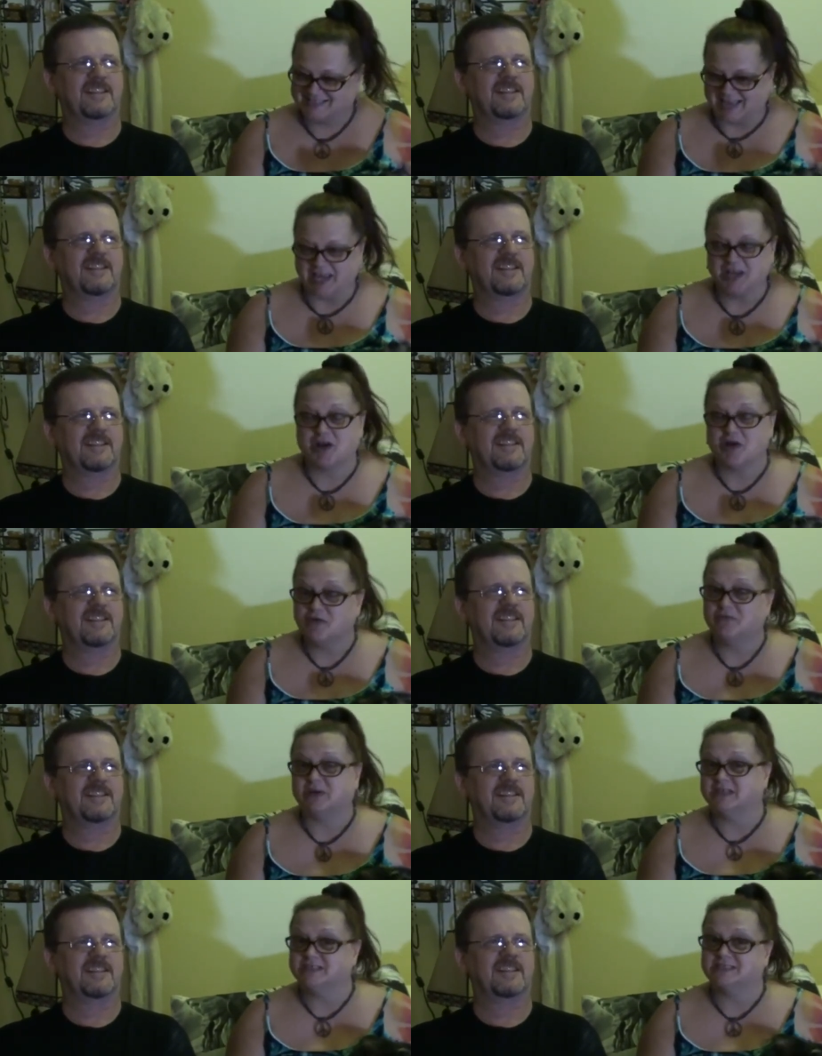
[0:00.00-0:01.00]
Speaker 1: Psycho
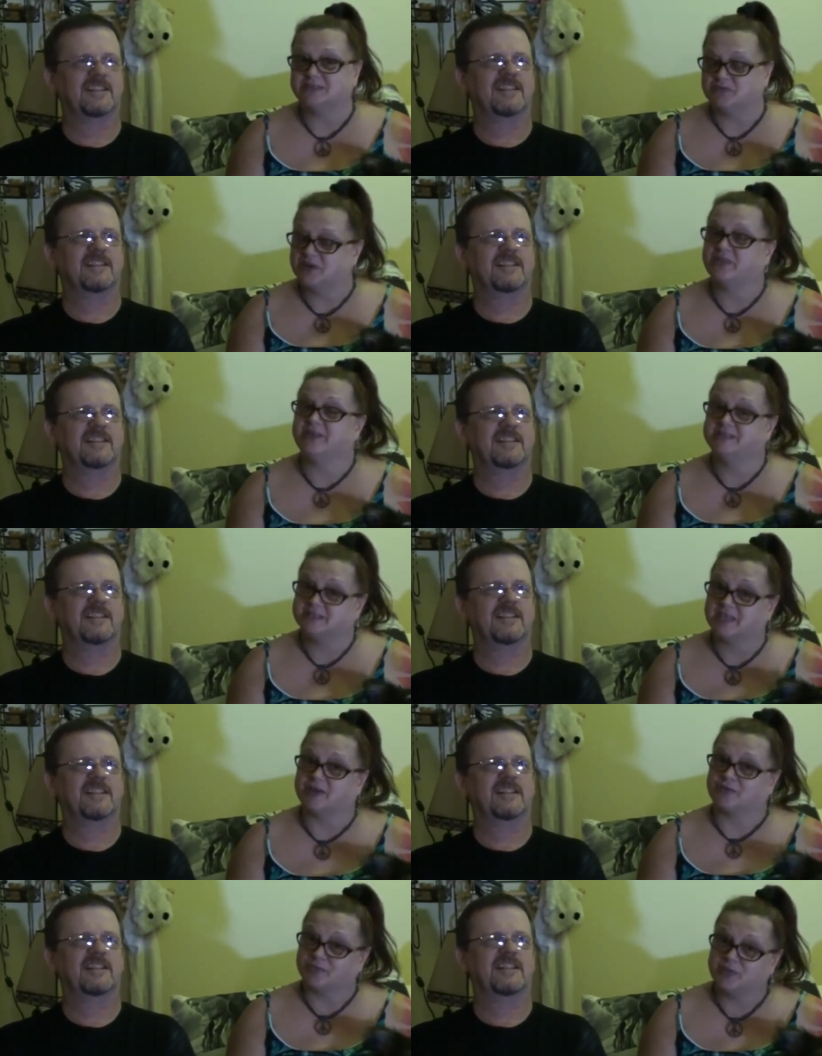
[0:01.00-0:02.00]
was the one that
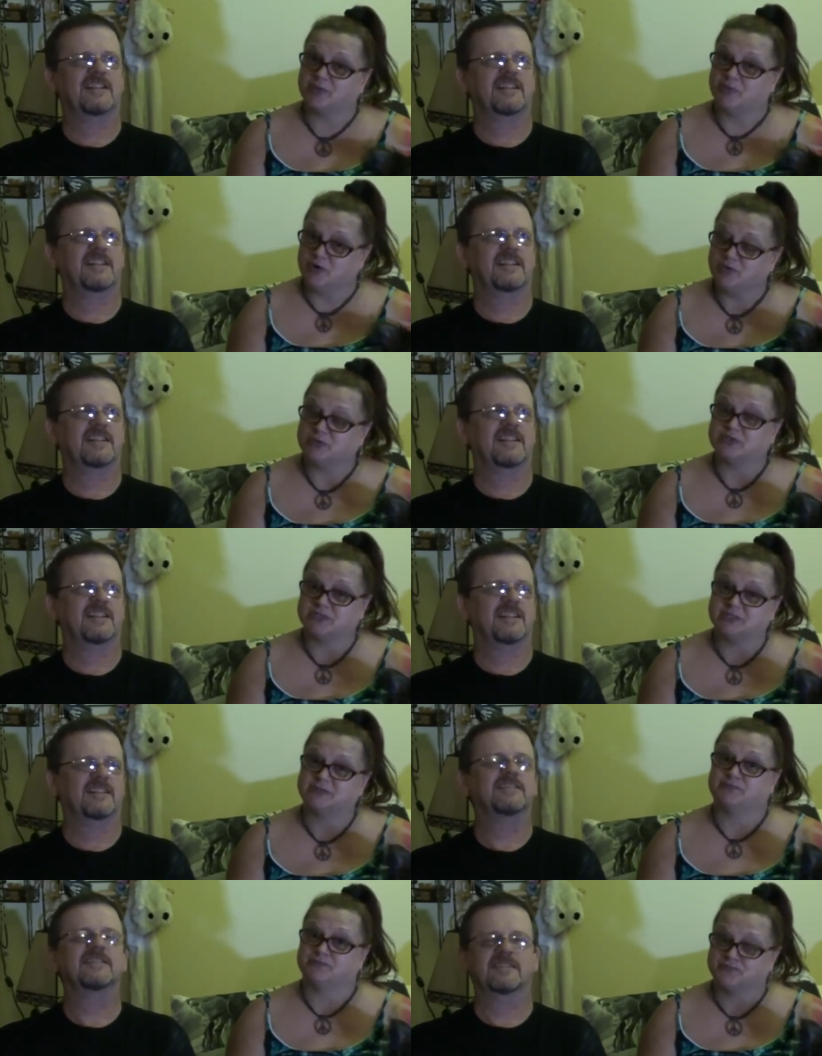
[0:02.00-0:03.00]
scared me the
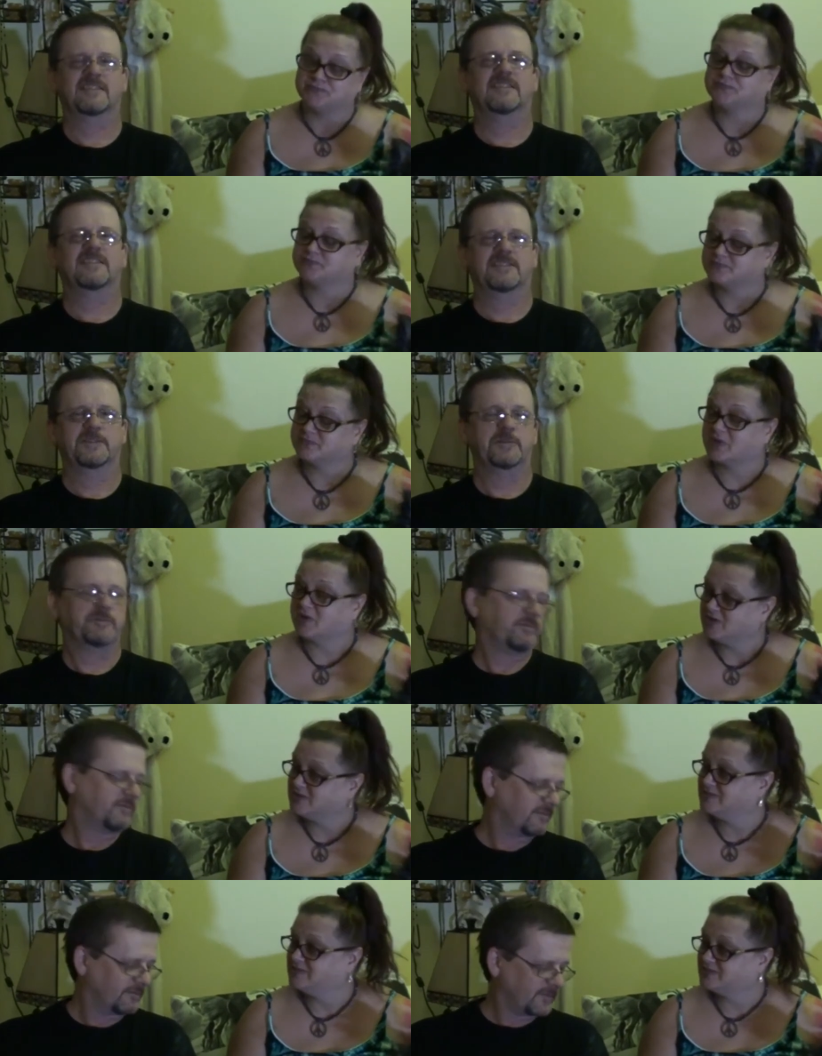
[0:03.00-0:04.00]
most
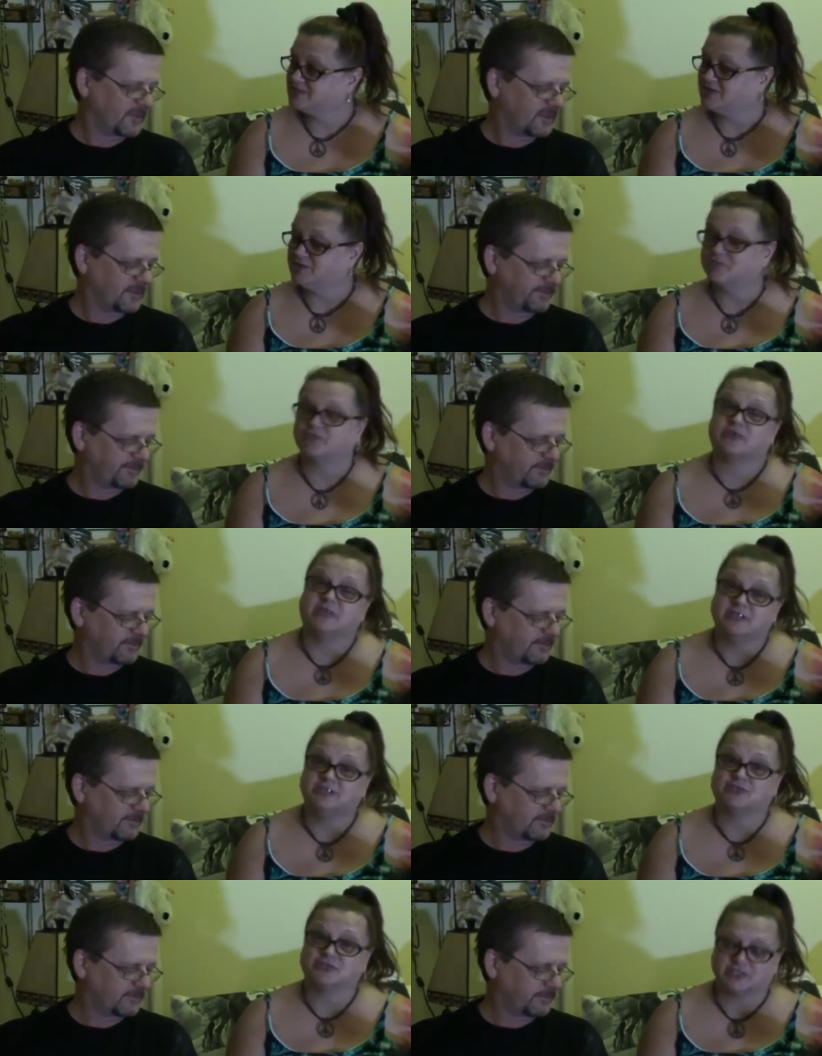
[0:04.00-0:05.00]
so pretty
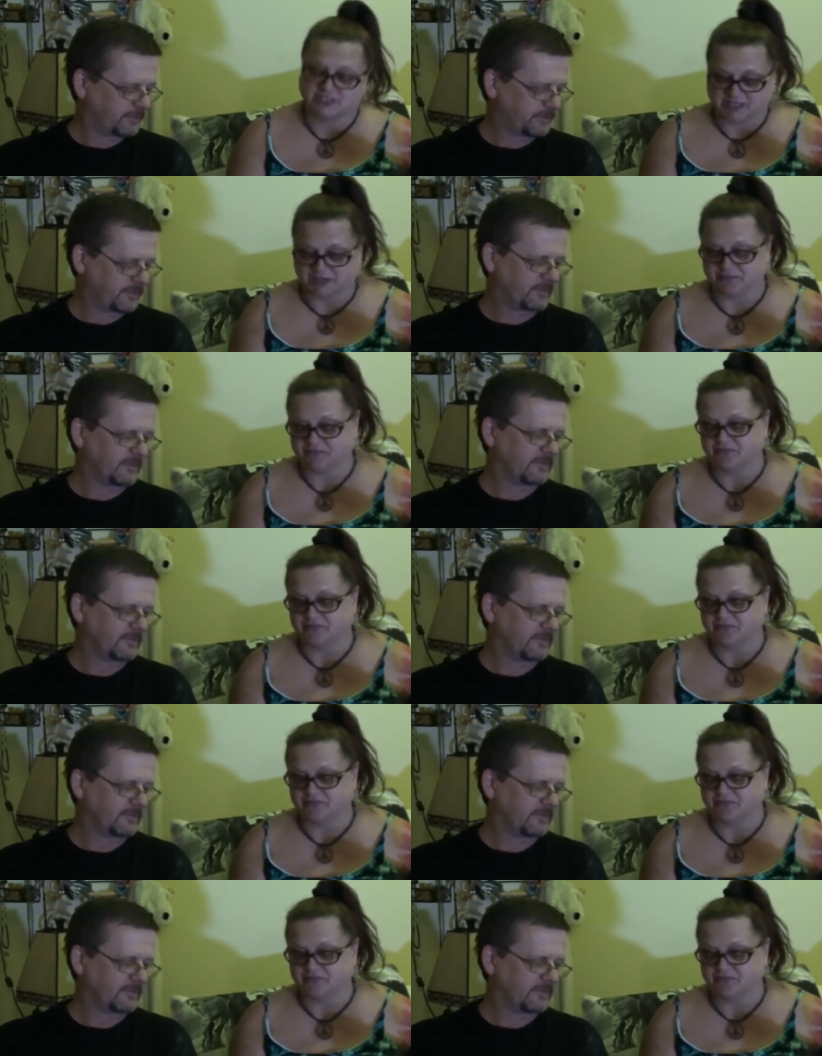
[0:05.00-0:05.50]
interesting.